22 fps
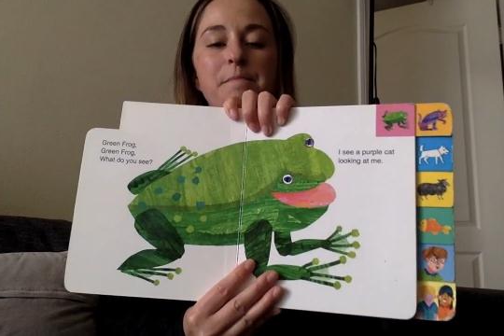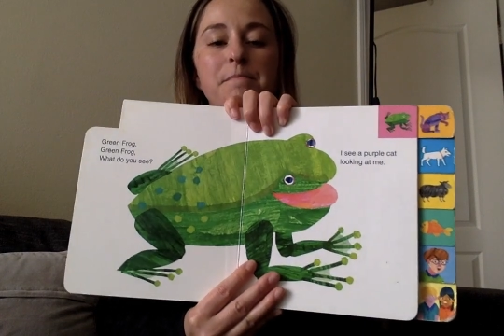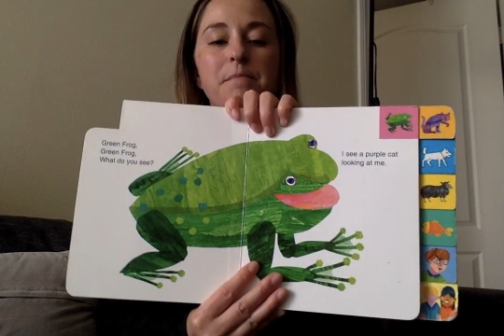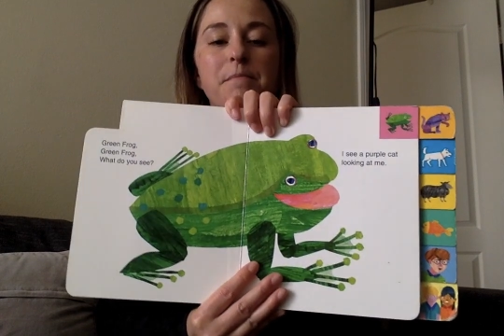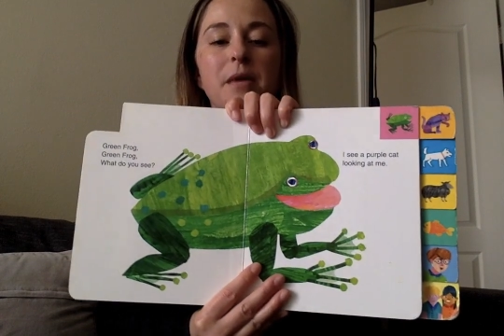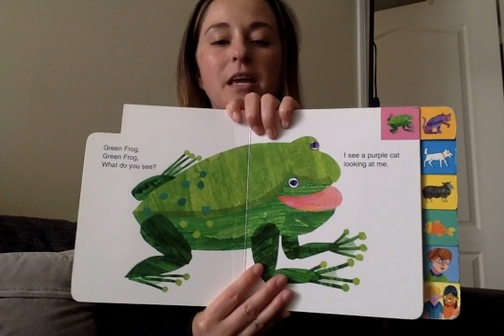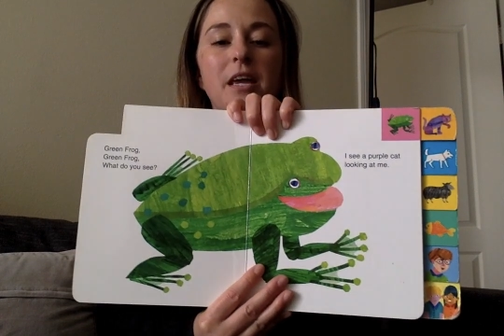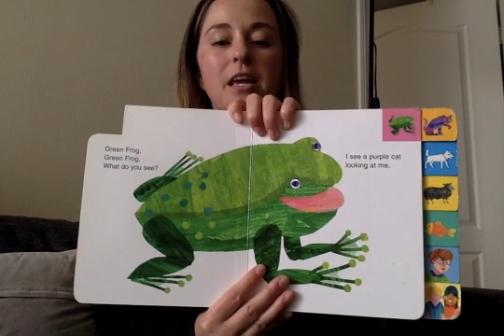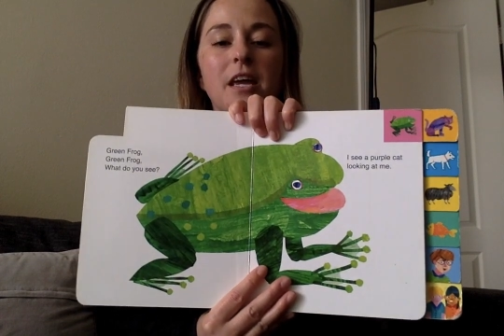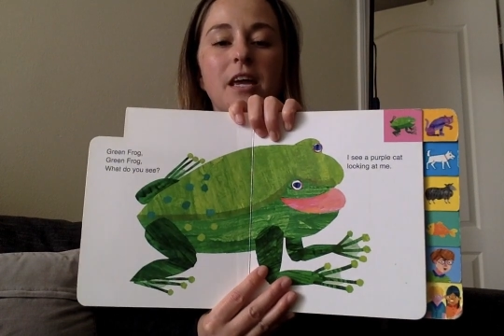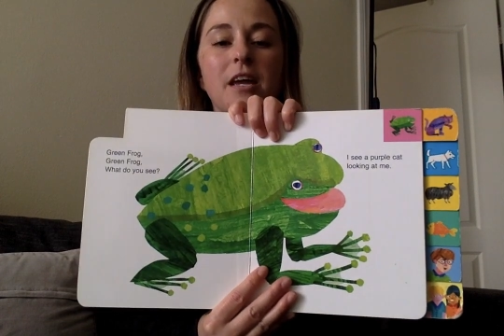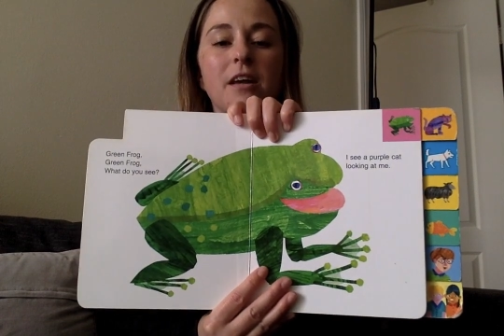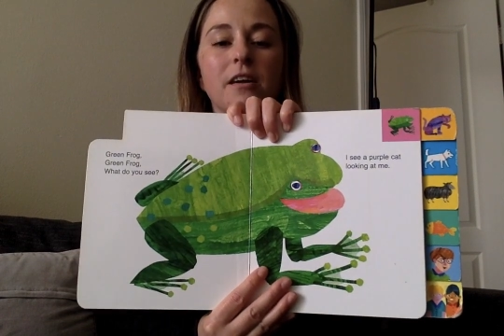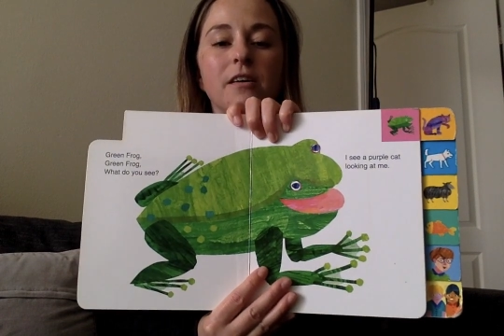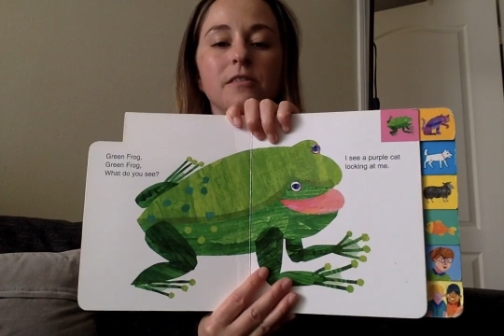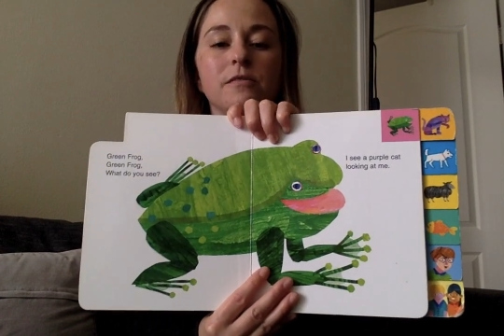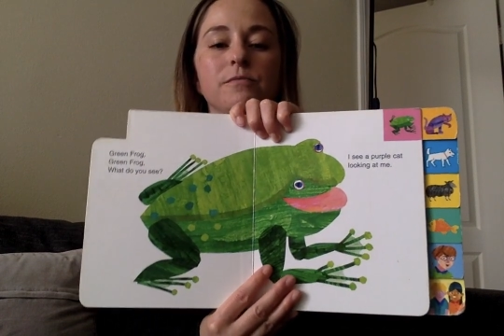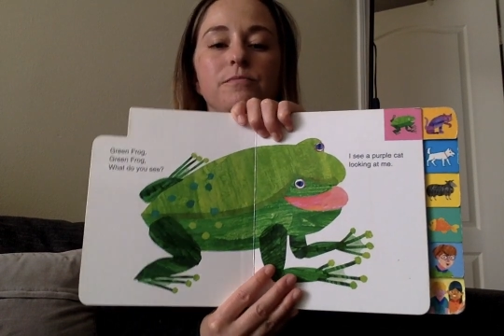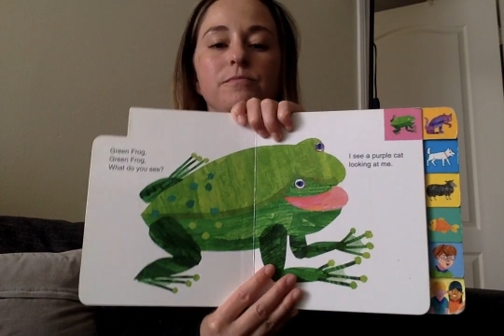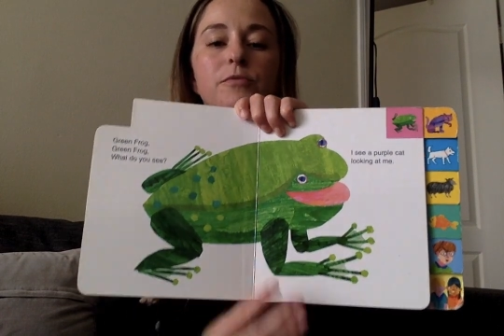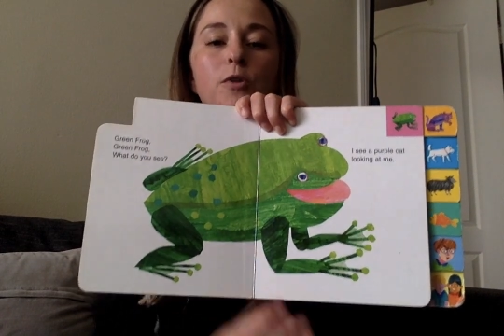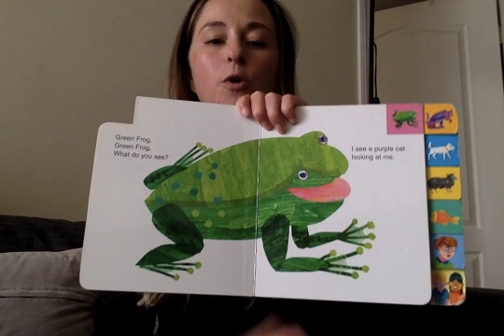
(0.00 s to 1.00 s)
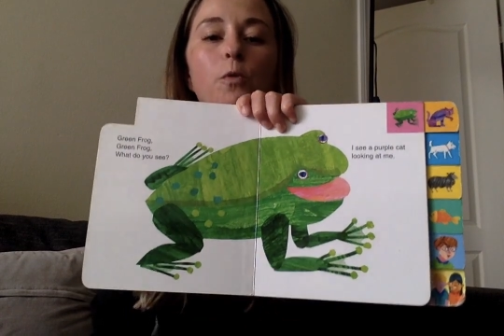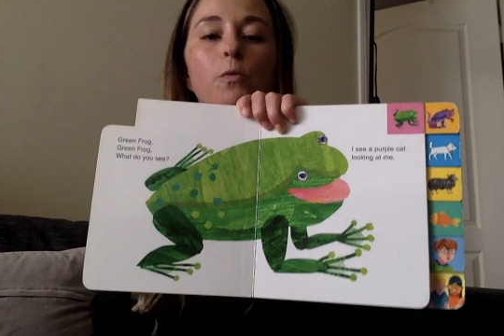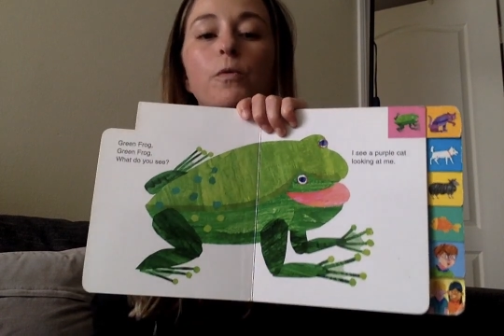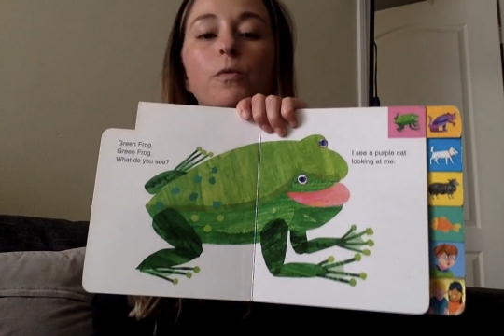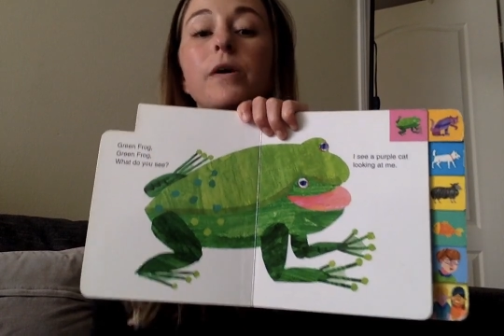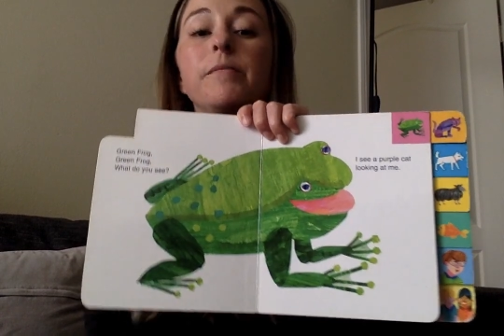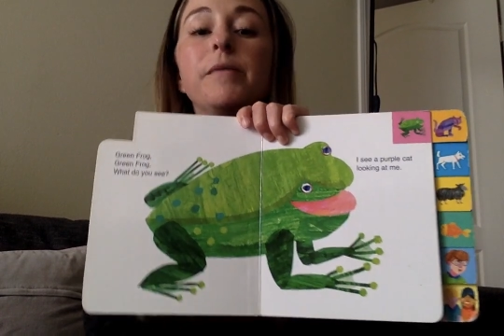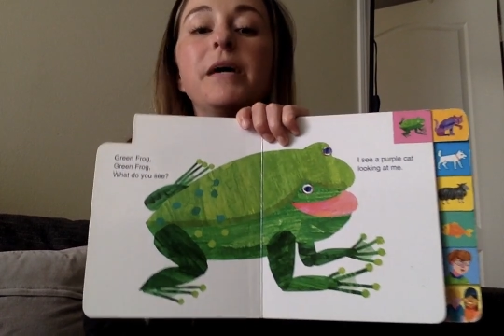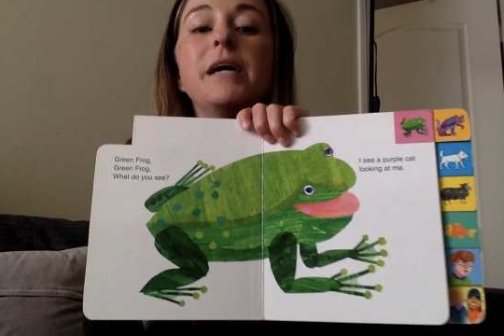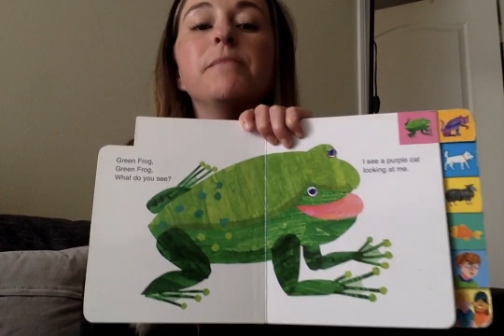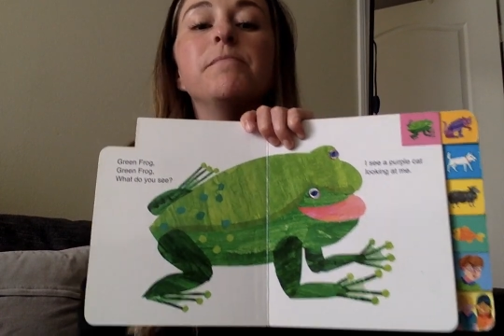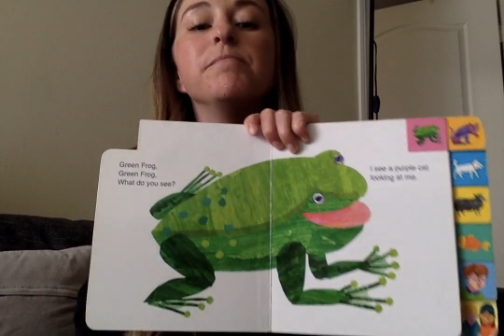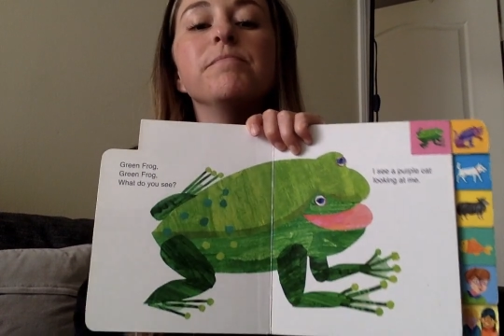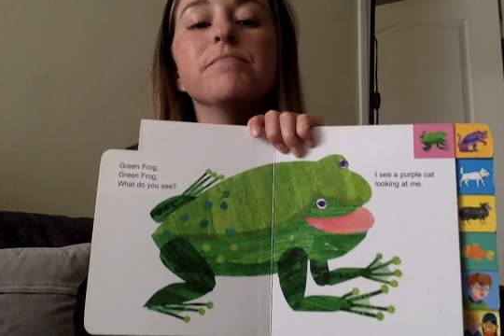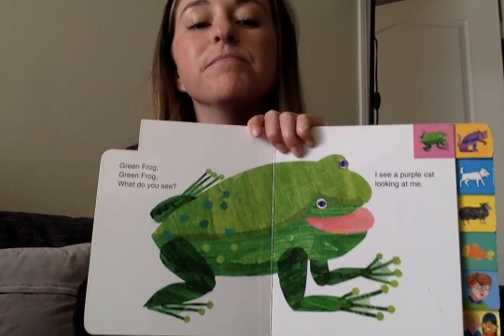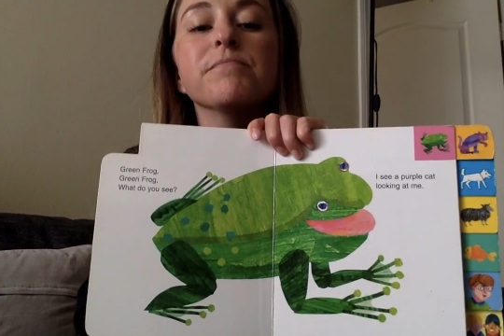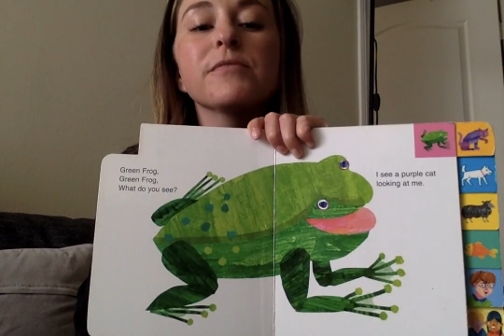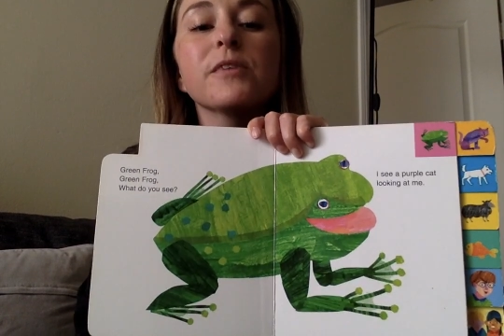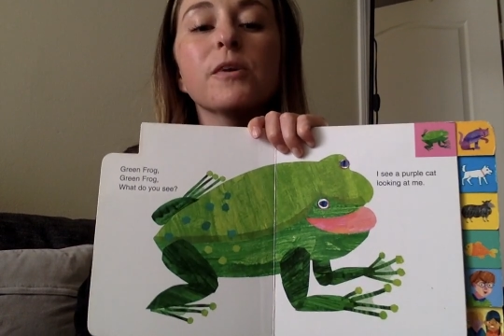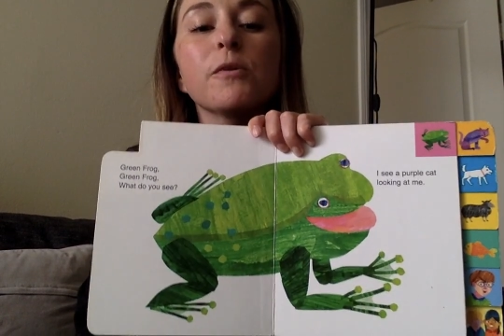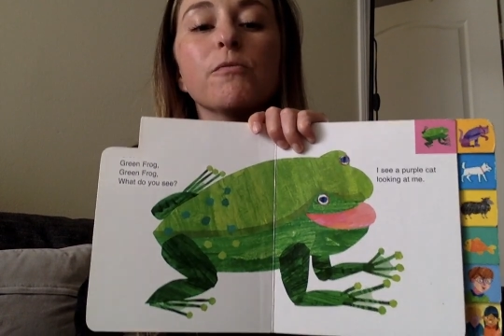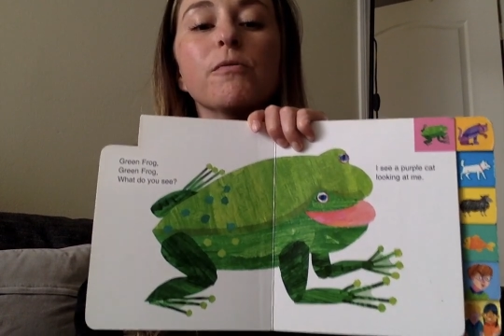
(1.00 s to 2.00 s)
me. Ribbit,
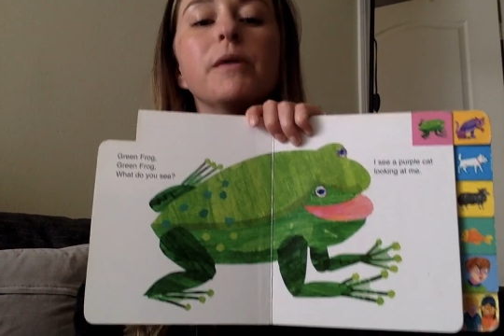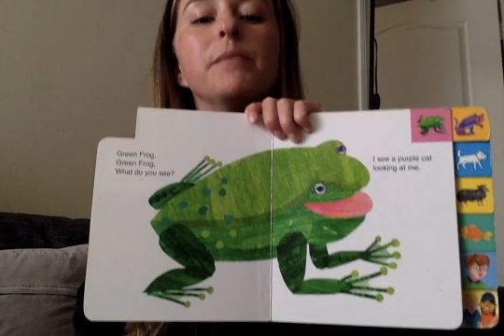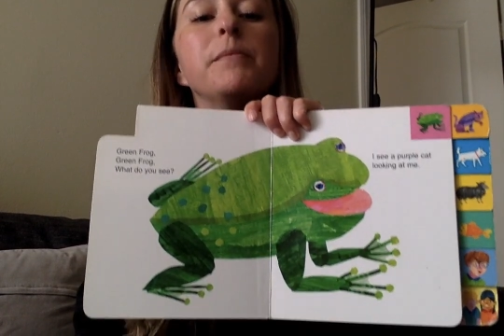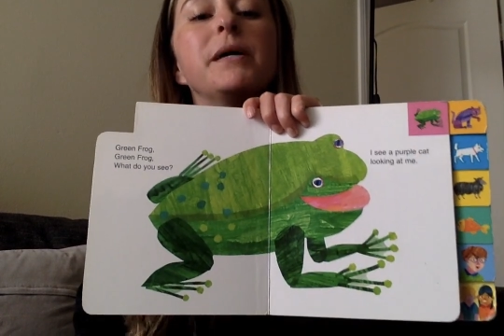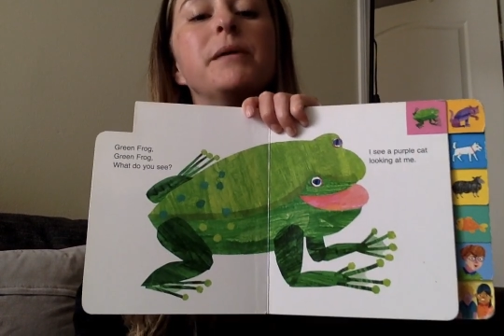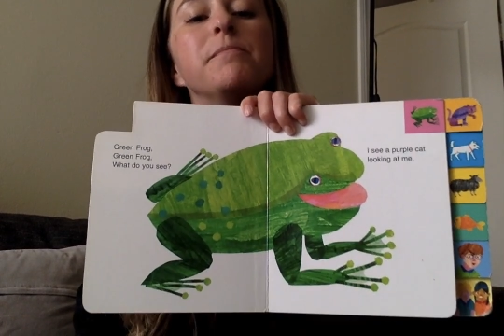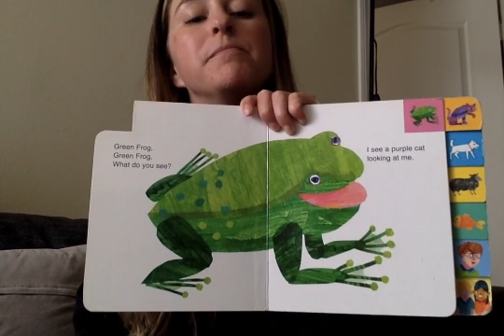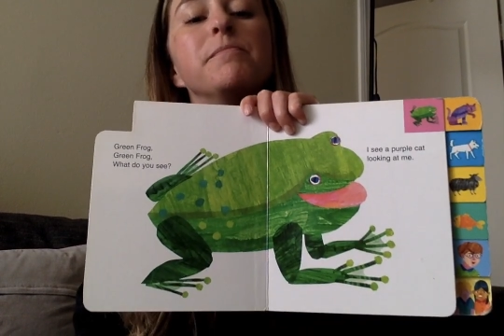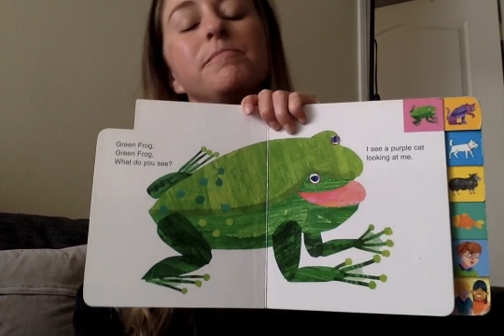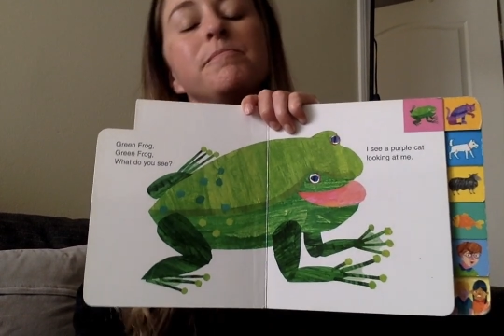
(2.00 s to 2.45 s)
ribbit.